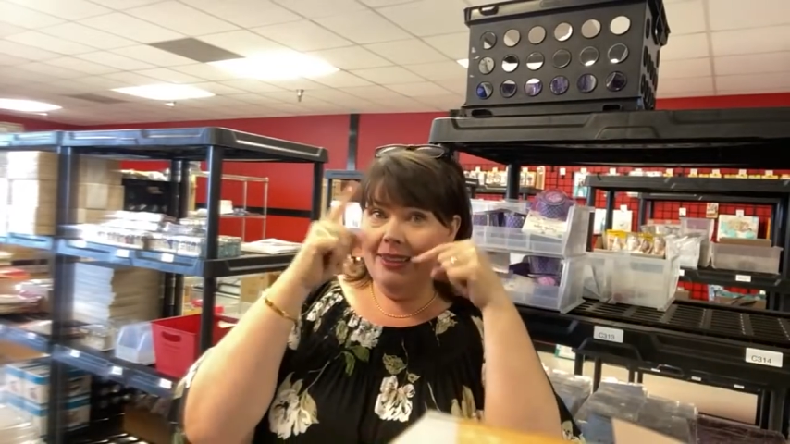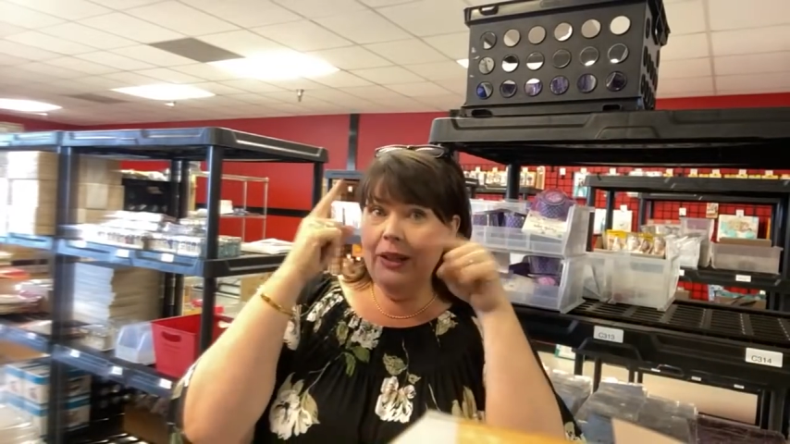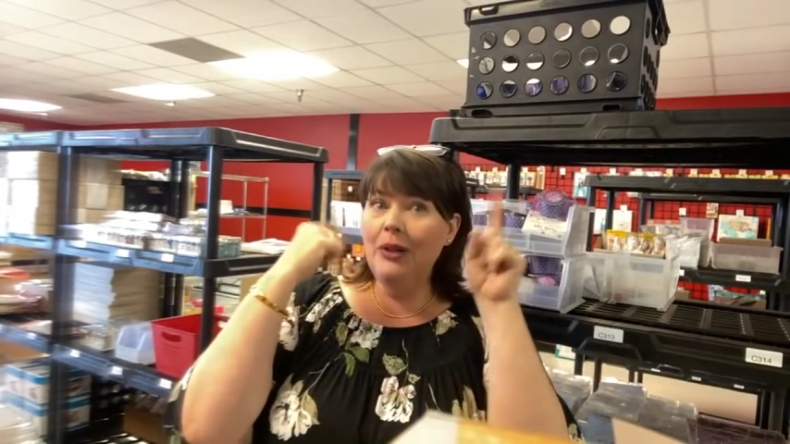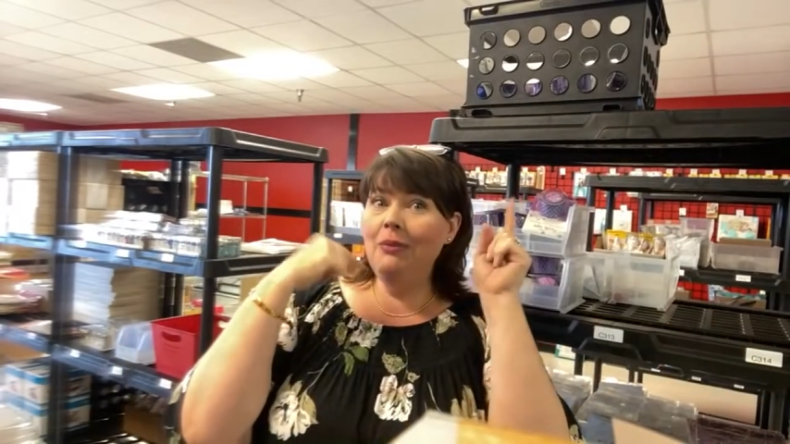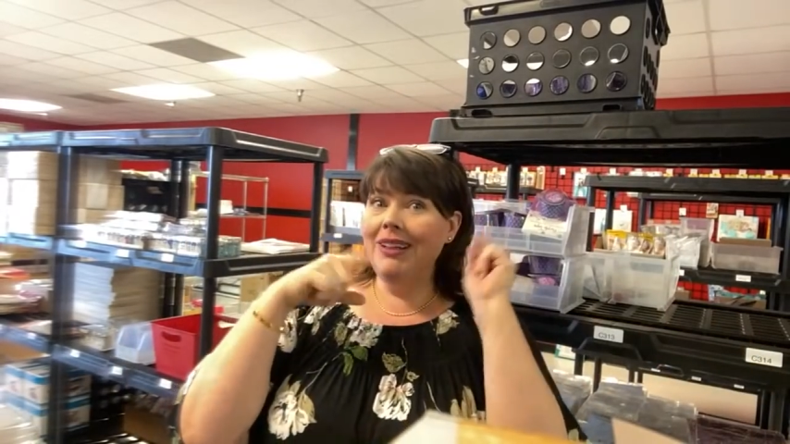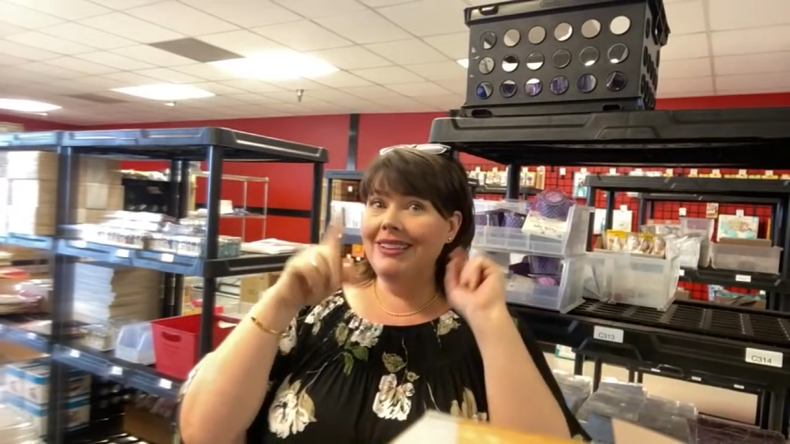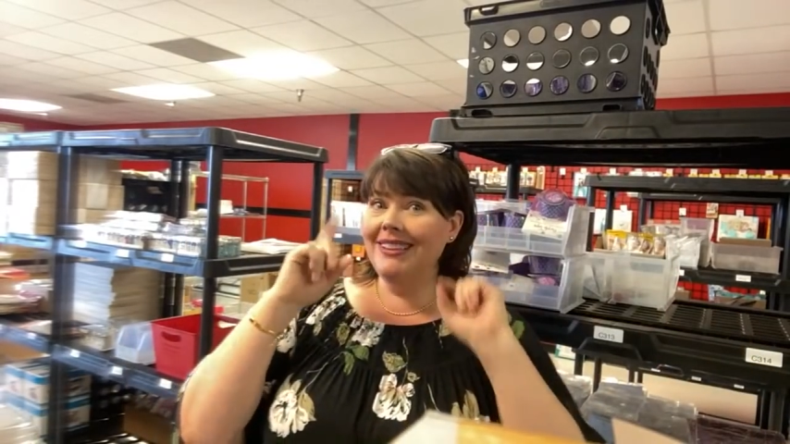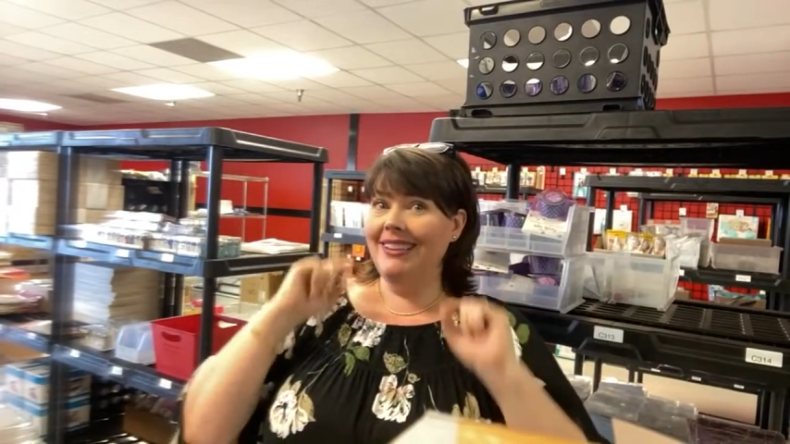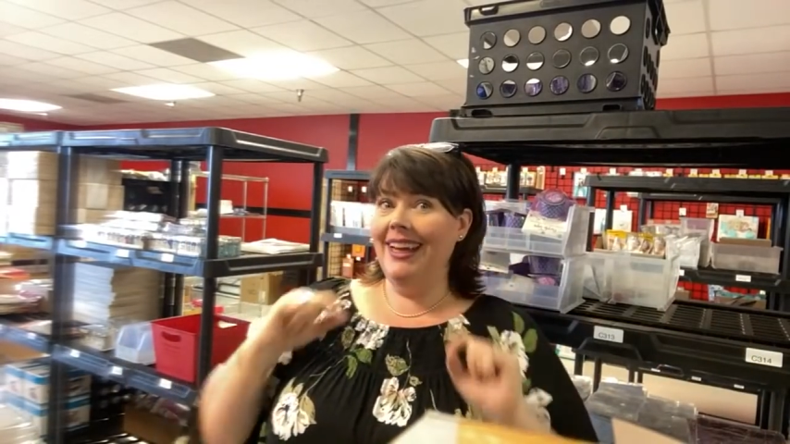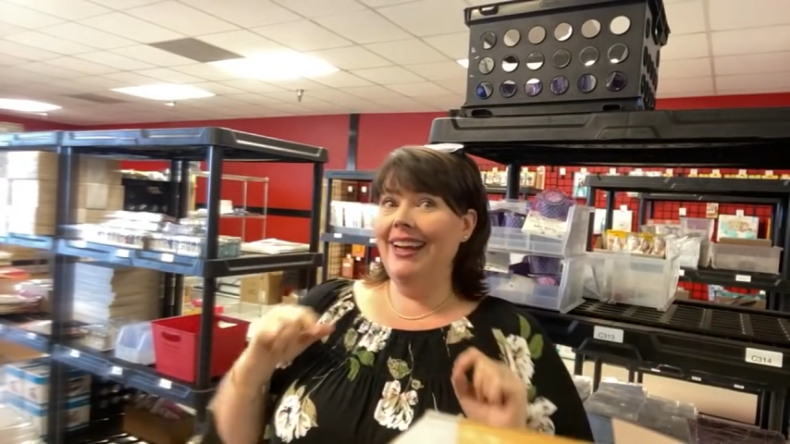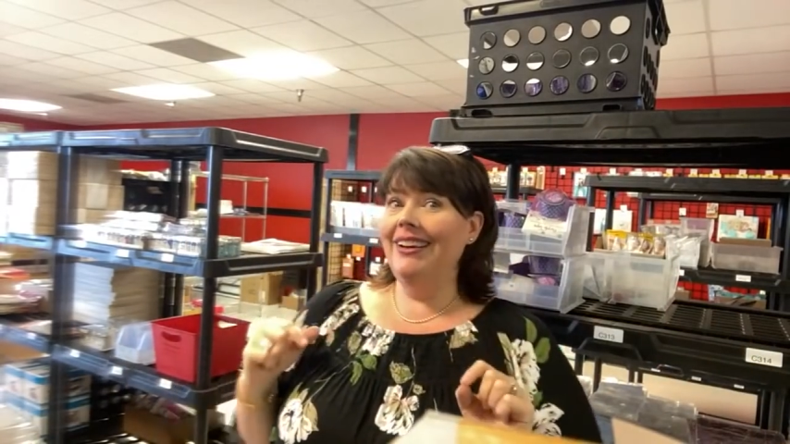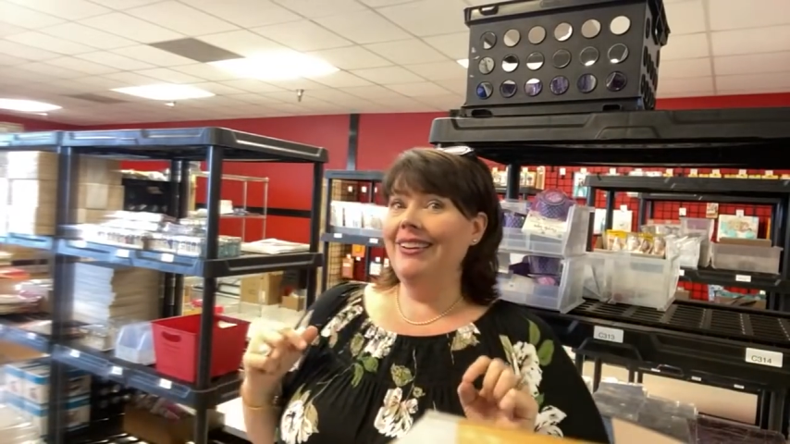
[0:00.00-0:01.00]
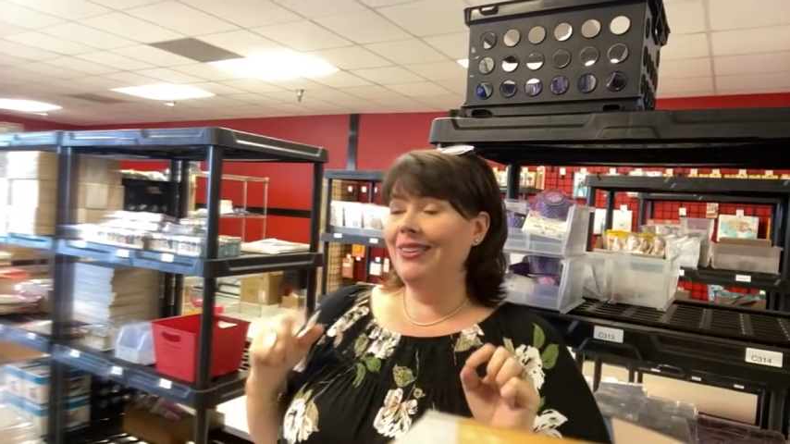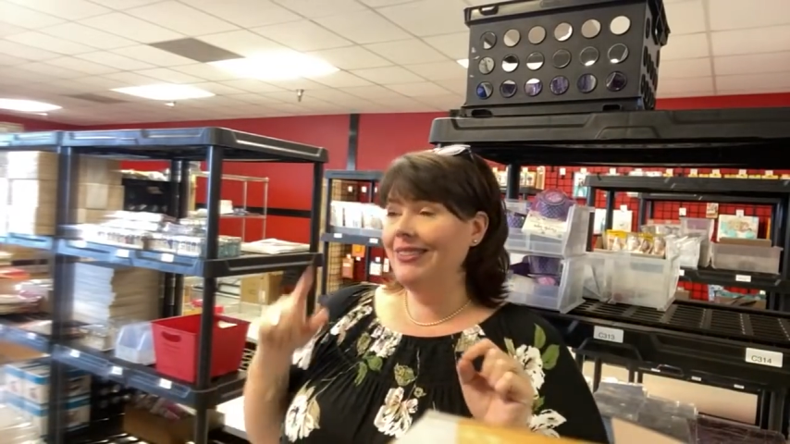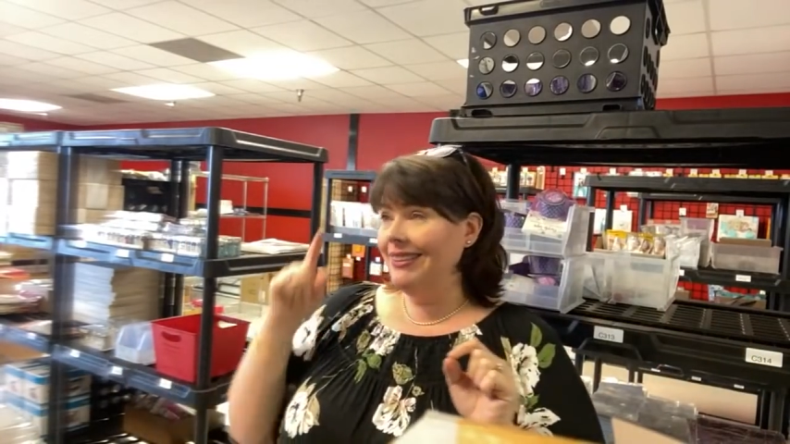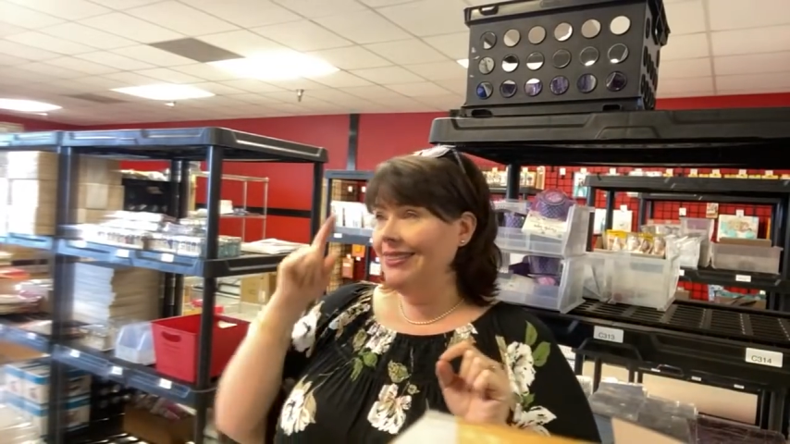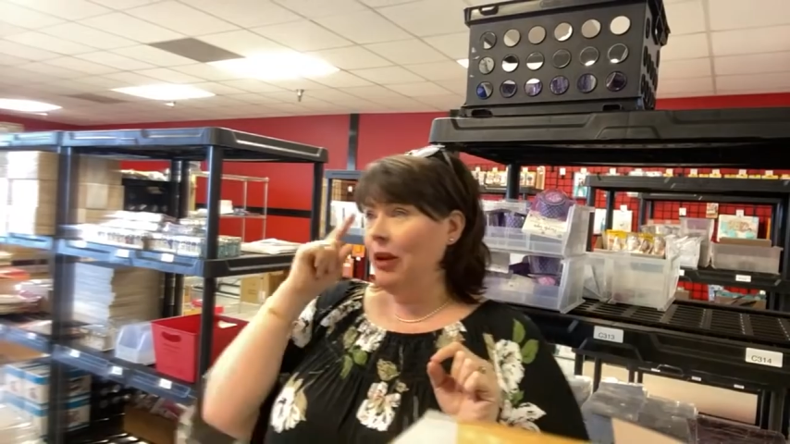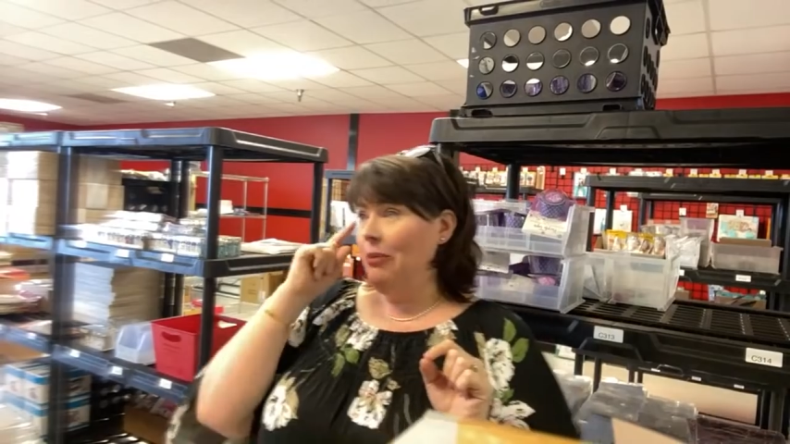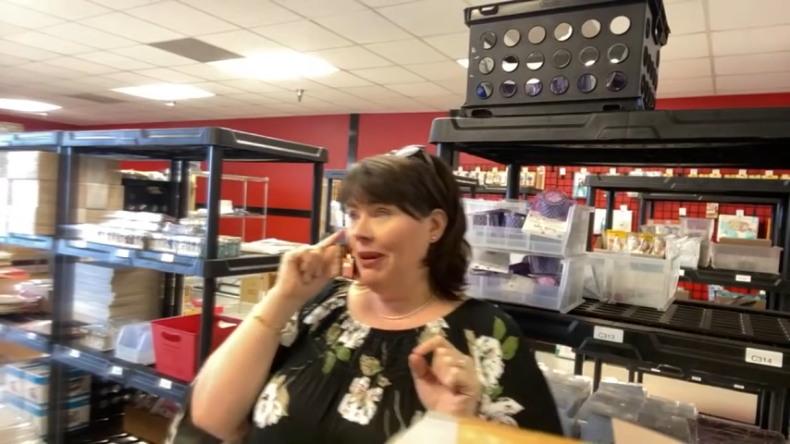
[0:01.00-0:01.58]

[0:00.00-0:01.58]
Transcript: are seeing too much in there.